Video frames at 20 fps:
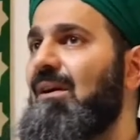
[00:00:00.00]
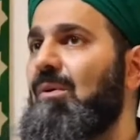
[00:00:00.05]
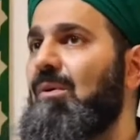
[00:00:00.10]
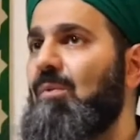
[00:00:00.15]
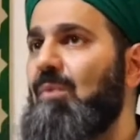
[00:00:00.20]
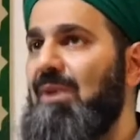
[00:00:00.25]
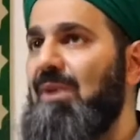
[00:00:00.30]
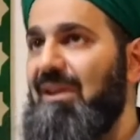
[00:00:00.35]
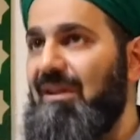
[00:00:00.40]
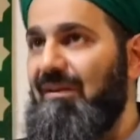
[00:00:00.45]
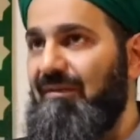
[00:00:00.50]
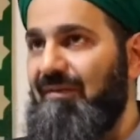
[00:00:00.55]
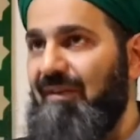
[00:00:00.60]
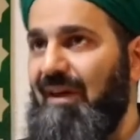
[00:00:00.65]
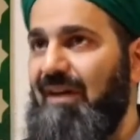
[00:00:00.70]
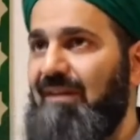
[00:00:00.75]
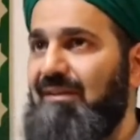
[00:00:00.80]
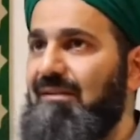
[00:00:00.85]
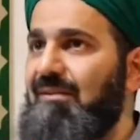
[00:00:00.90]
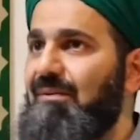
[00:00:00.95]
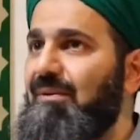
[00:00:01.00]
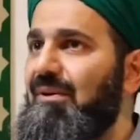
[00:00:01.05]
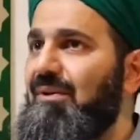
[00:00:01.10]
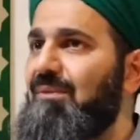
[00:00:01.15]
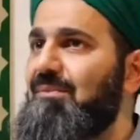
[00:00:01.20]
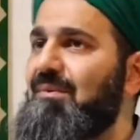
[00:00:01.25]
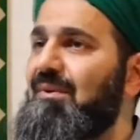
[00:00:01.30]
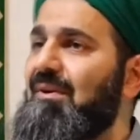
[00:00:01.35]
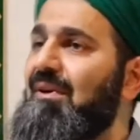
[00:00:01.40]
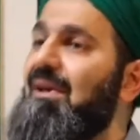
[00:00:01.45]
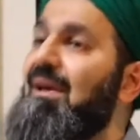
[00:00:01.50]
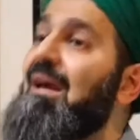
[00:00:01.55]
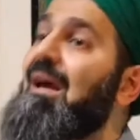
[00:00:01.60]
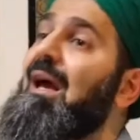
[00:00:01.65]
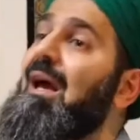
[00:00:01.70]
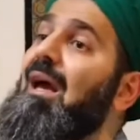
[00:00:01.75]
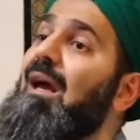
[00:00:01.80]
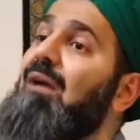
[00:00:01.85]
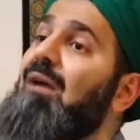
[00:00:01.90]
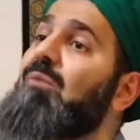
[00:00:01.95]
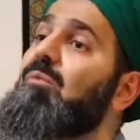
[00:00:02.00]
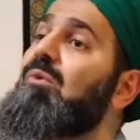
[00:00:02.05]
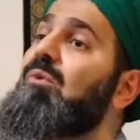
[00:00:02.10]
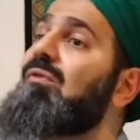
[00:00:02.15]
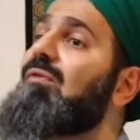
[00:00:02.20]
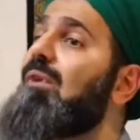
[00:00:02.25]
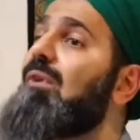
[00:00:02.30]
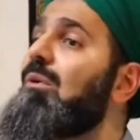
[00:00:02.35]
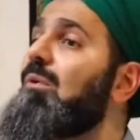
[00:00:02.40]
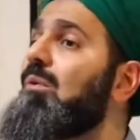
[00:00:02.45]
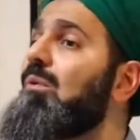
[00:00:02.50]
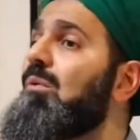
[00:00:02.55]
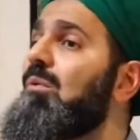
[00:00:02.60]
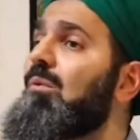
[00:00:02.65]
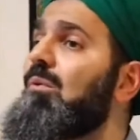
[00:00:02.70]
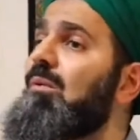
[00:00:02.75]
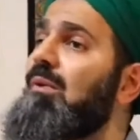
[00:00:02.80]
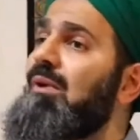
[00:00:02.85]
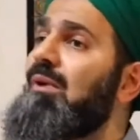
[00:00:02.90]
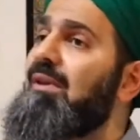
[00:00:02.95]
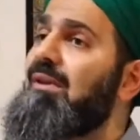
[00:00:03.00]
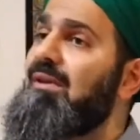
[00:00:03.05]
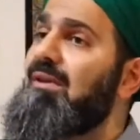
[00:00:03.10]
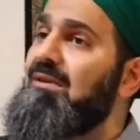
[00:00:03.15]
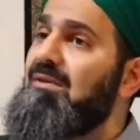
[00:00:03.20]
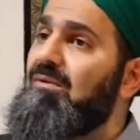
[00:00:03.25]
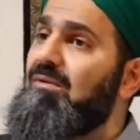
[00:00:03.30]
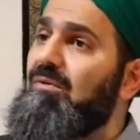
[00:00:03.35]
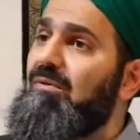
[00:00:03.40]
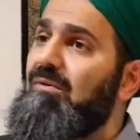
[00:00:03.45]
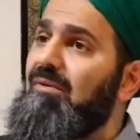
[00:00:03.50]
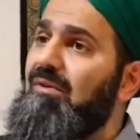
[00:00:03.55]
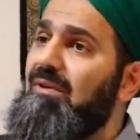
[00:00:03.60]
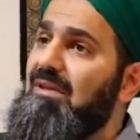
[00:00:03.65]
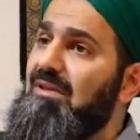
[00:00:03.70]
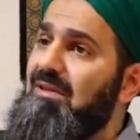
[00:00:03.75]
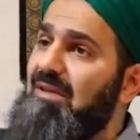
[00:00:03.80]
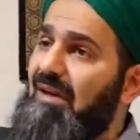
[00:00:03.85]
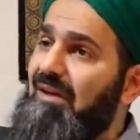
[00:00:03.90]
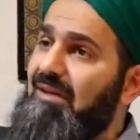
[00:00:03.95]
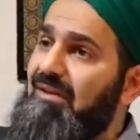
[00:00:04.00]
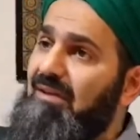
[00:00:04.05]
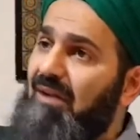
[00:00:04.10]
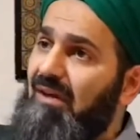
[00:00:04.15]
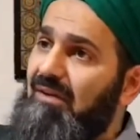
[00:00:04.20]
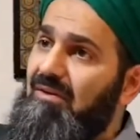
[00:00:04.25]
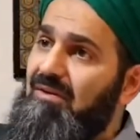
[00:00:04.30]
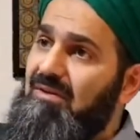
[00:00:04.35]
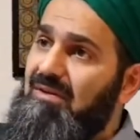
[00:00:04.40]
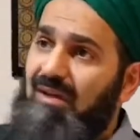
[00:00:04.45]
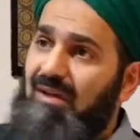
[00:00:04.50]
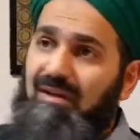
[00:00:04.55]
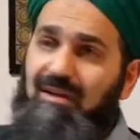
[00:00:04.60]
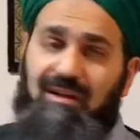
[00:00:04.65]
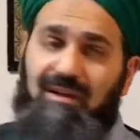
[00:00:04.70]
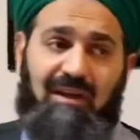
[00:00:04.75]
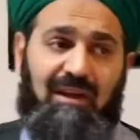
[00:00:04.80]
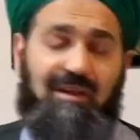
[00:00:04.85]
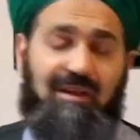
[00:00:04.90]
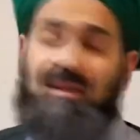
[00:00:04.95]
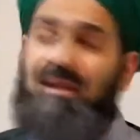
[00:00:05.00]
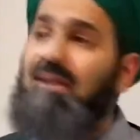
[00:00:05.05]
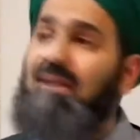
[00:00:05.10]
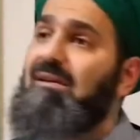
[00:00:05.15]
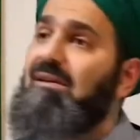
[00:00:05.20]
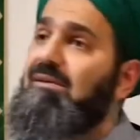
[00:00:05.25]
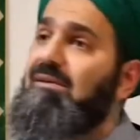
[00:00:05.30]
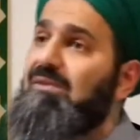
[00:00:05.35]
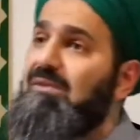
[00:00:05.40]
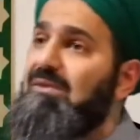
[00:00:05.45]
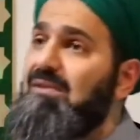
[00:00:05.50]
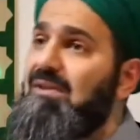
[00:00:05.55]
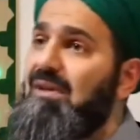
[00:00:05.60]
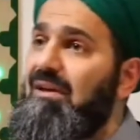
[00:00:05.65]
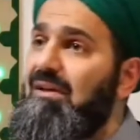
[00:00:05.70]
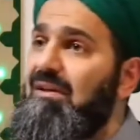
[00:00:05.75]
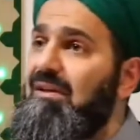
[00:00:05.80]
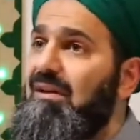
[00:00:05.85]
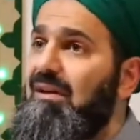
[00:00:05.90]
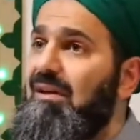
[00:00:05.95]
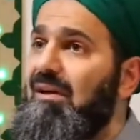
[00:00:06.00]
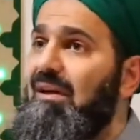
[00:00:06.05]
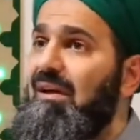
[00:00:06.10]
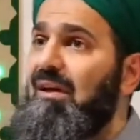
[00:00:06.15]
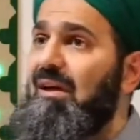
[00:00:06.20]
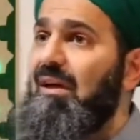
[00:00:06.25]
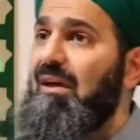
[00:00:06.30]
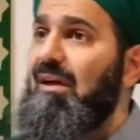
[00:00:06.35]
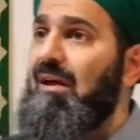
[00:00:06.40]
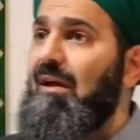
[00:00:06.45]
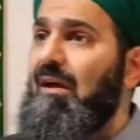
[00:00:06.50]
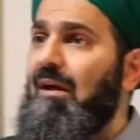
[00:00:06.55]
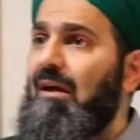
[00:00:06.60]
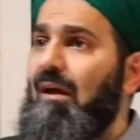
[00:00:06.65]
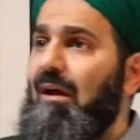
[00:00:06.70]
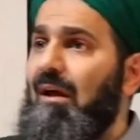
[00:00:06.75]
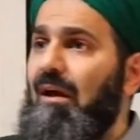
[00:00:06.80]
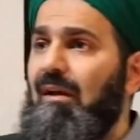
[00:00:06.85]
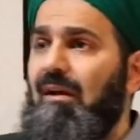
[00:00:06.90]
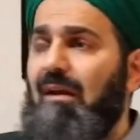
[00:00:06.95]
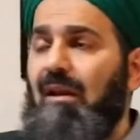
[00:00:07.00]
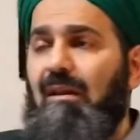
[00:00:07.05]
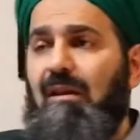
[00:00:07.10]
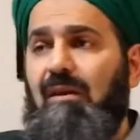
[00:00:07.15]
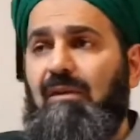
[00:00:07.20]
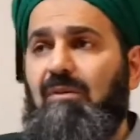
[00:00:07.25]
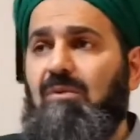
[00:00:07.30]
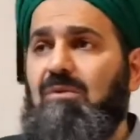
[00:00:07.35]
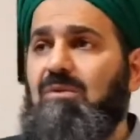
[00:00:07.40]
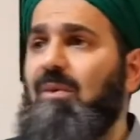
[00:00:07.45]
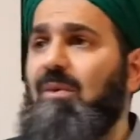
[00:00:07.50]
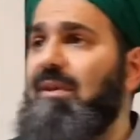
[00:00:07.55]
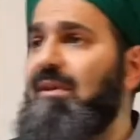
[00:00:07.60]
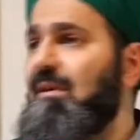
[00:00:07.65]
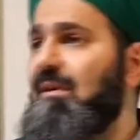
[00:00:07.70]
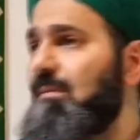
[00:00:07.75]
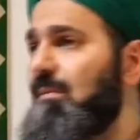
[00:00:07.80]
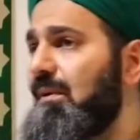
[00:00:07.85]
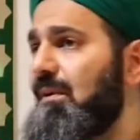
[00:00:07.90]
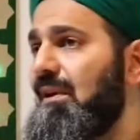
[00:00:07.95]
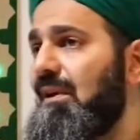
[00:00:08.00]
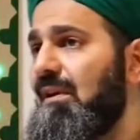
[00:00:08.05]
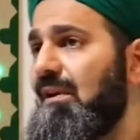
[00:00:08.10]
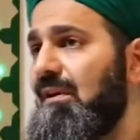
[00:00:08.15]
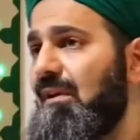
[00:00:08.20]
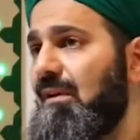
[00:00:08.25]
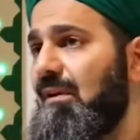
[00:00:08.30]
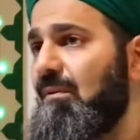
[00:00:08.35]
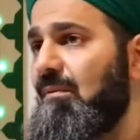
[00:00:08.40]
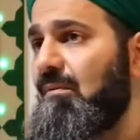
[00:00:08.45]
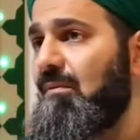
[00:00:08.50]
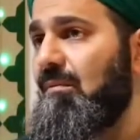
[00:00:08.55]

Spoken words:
We leave that. And we follow this understanding and that understanding. And Allah knows what they're bringing now.